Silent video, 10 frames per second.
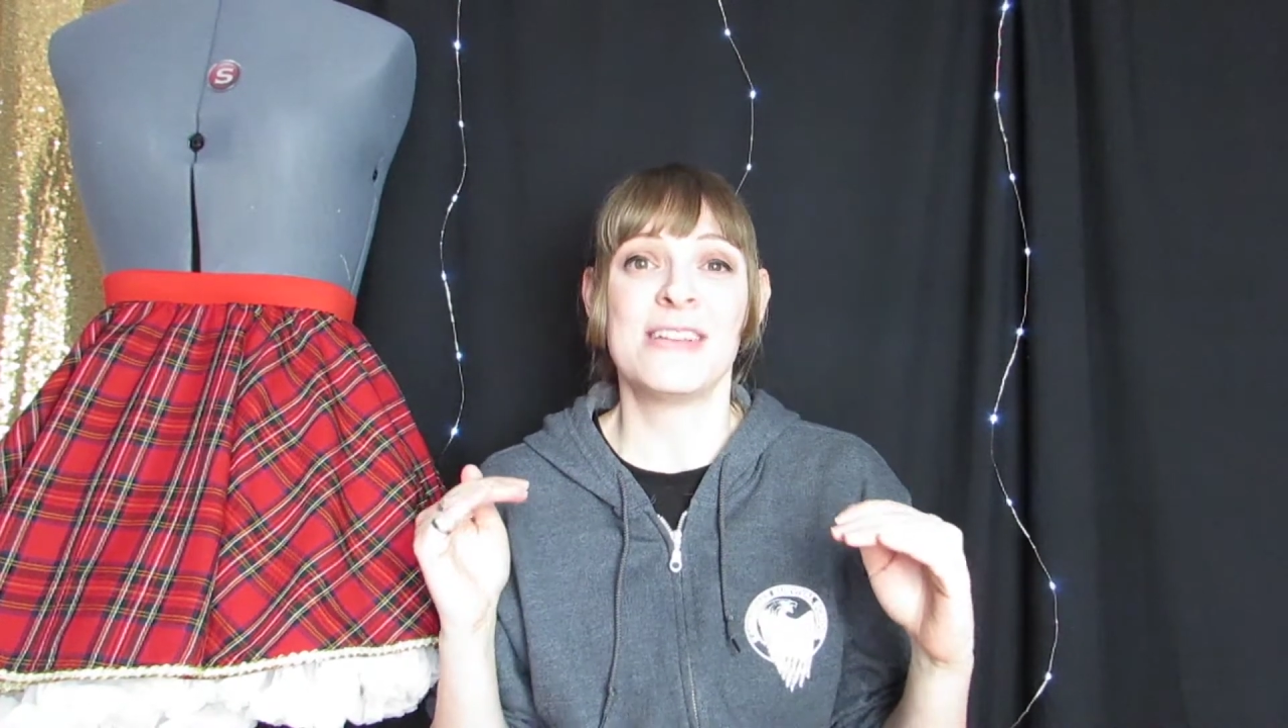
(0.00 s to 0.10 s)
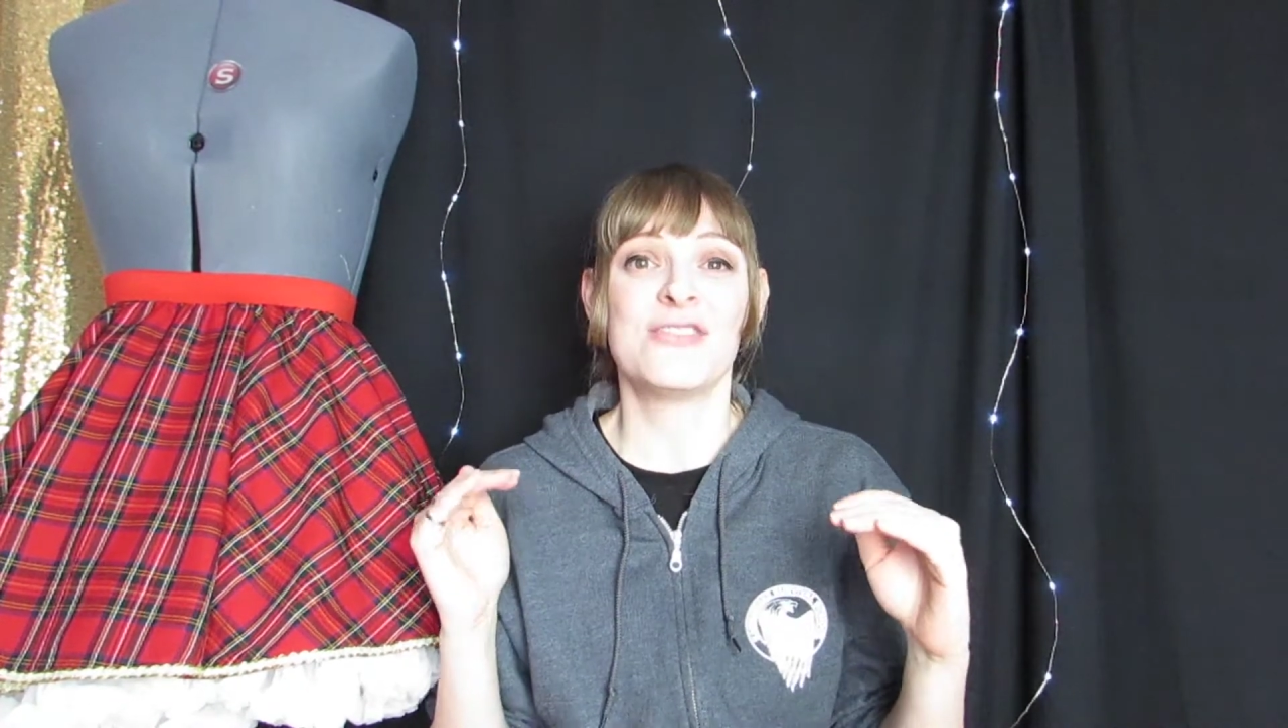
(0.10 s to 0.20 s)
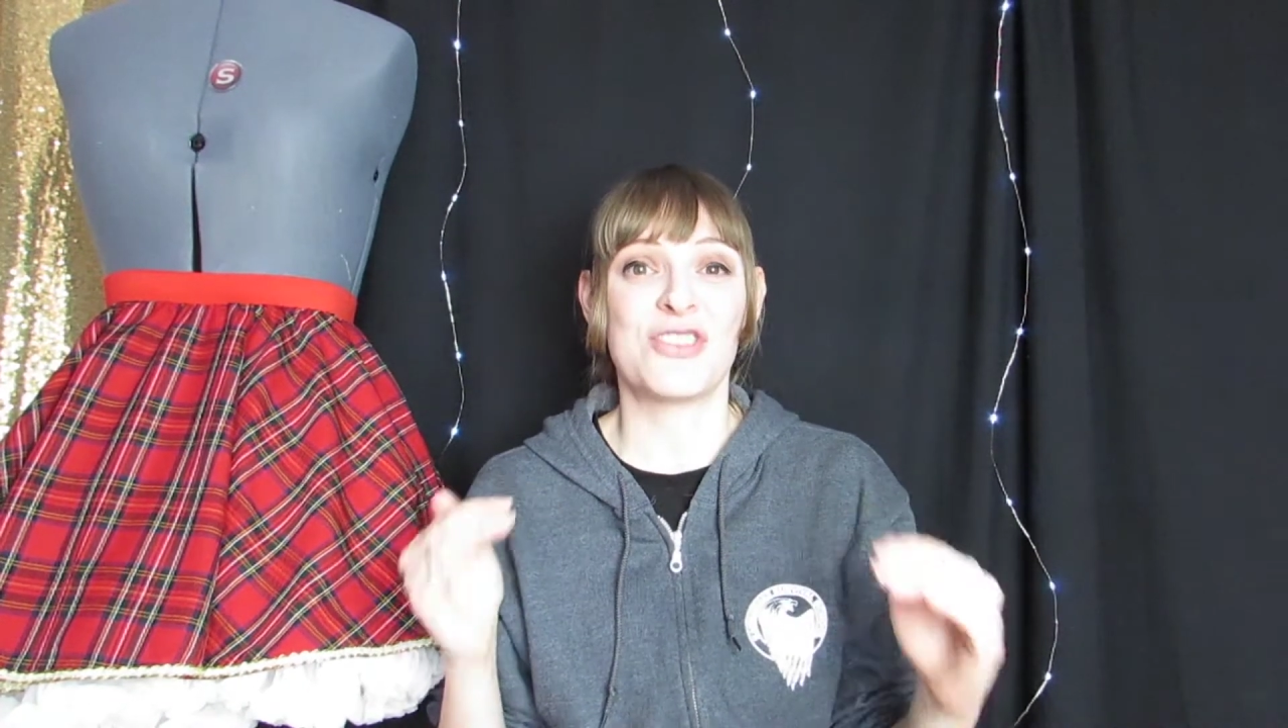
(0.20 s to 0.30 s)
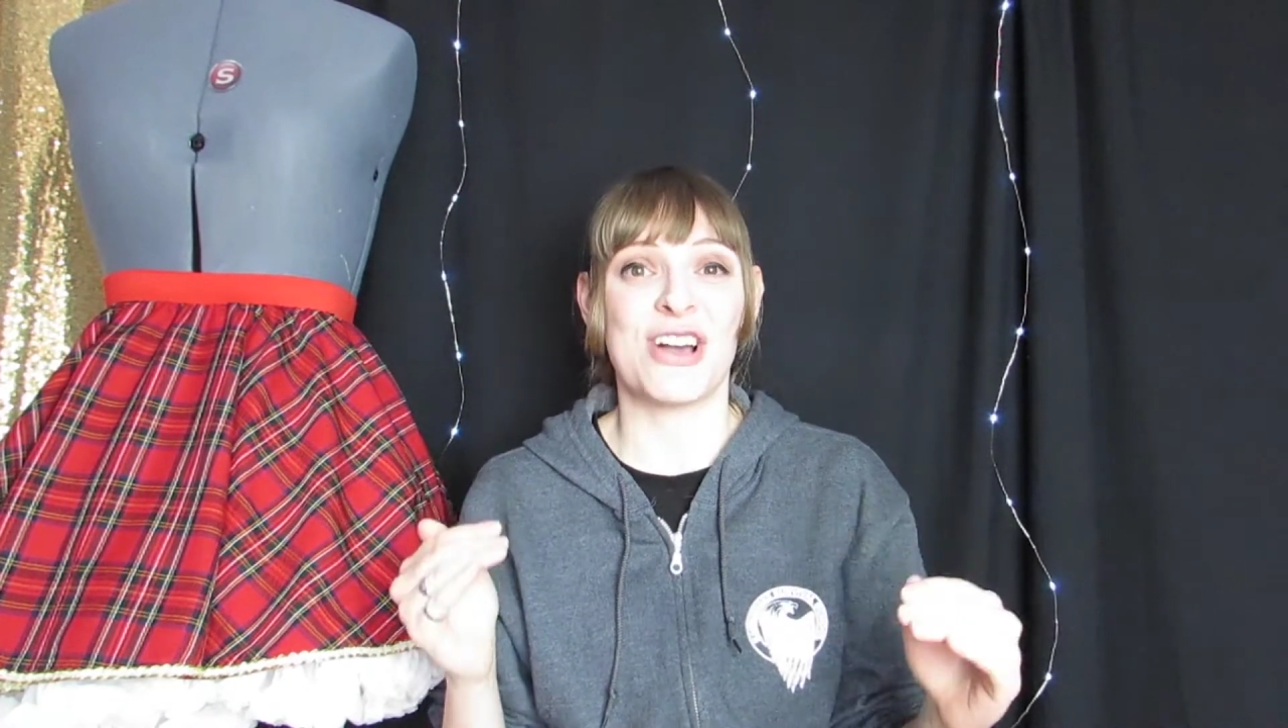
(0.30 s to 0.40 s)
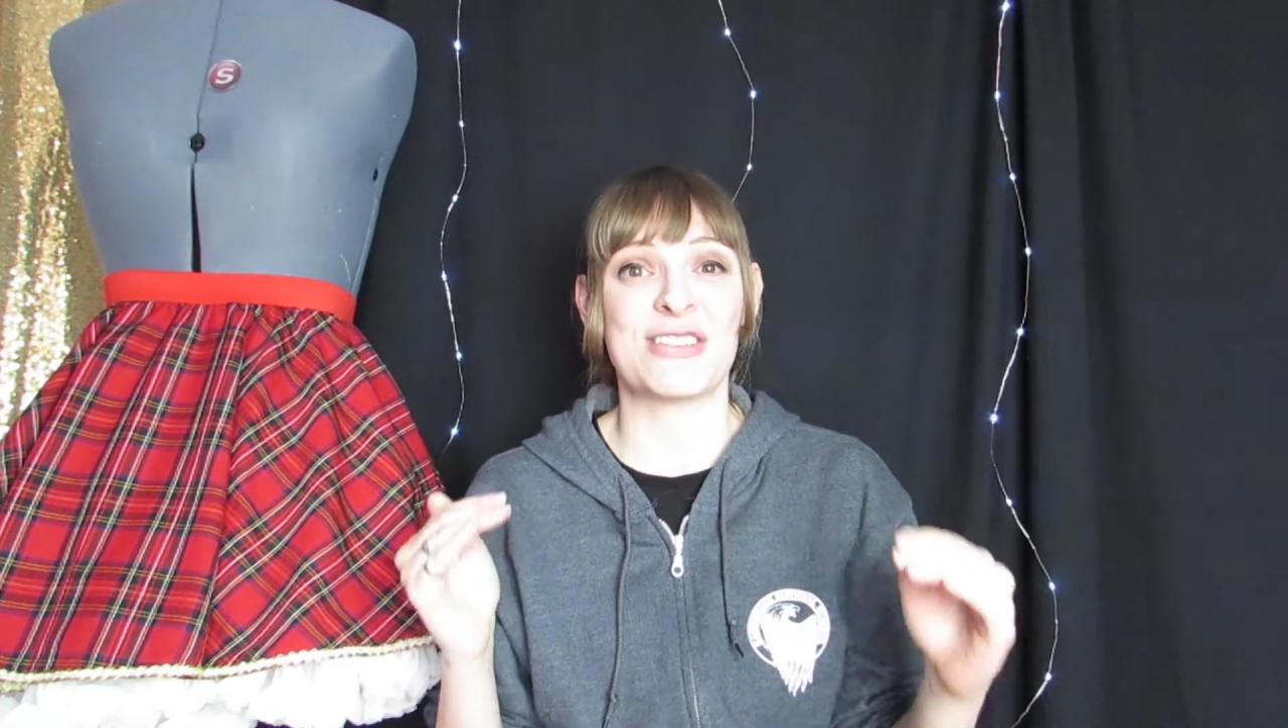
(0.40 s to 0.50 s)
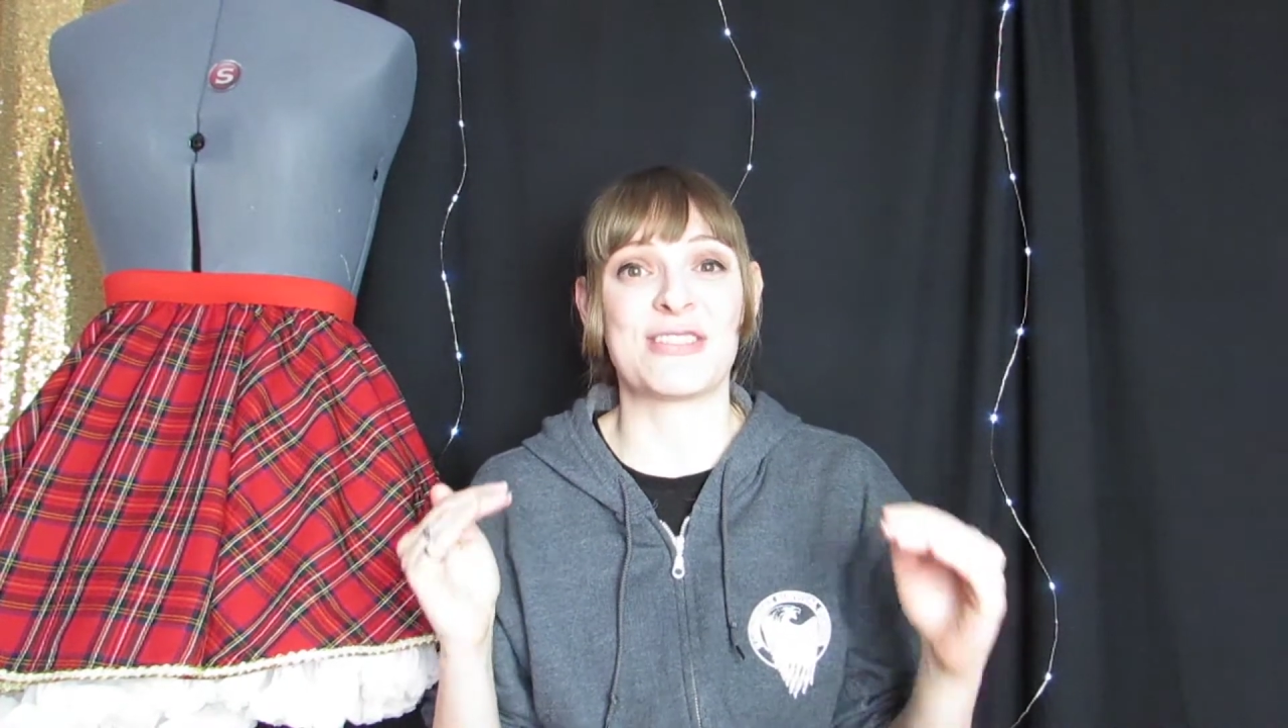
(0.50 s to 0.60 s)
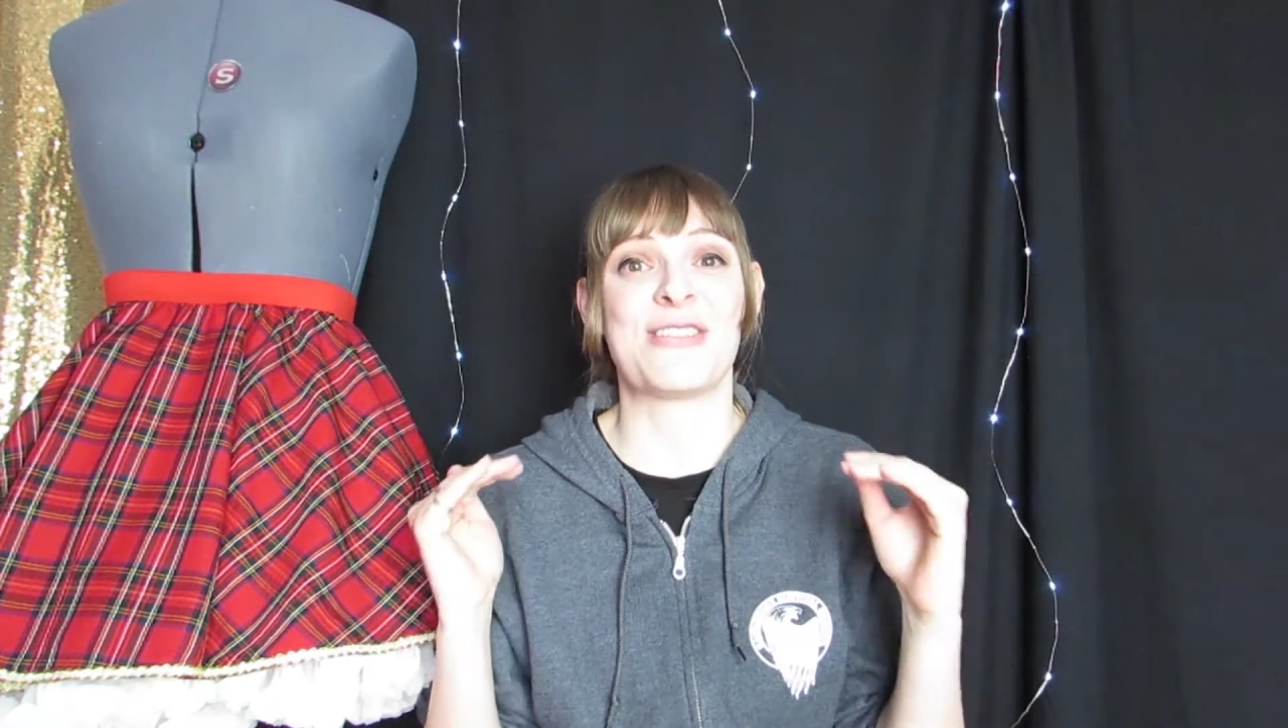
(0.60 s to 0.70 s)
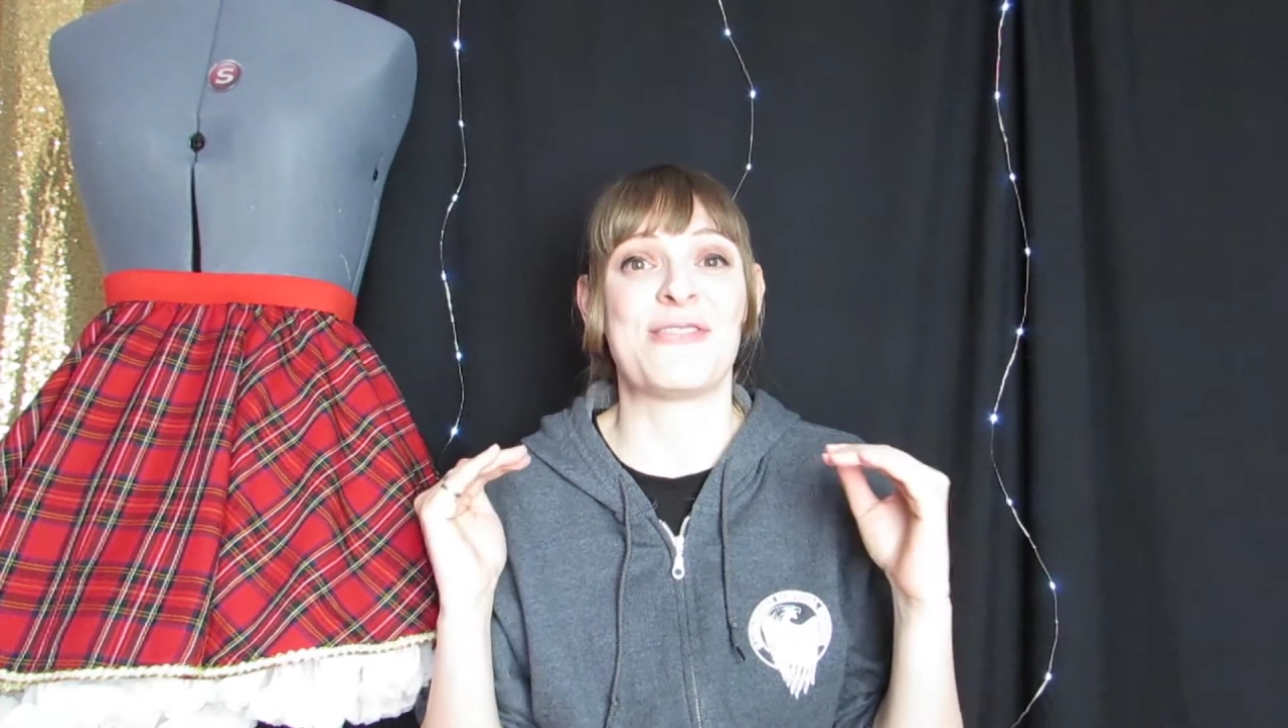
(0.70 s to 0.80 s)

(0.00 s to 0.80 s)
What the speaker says: Just